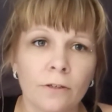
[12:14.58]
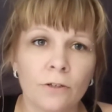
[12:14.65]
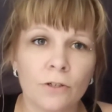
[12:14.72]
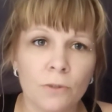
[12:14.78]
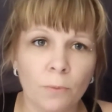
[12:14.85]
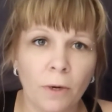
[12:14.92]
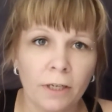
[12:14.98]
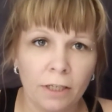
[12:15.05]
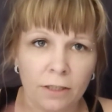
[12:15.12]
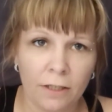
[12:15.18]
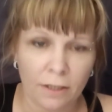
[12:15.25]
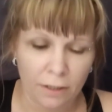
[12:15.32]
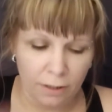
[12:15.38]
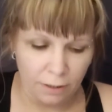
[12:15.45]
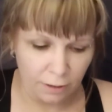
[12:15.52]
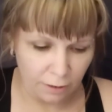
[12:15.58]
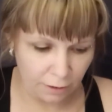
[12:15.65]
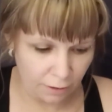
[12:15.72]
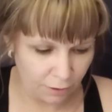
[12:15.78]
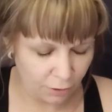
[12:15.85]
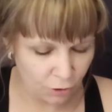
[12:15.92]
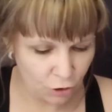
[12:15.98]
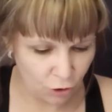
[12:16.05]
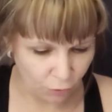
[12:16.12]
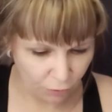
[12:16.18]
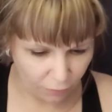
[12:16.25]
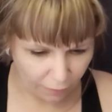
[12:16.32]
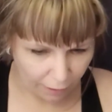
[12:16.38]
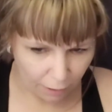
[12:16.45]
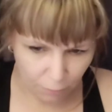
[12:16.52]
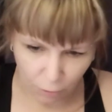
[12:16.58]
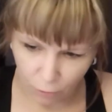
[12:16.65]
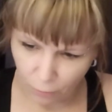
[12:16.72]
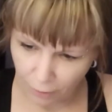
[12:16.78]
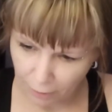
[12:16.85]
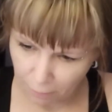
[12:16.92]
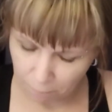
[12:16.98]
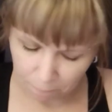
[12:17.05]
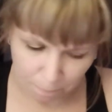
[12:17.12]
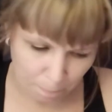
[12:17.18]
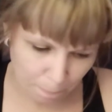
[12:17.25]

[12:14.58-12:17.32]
Just wanted to show you that. Okay.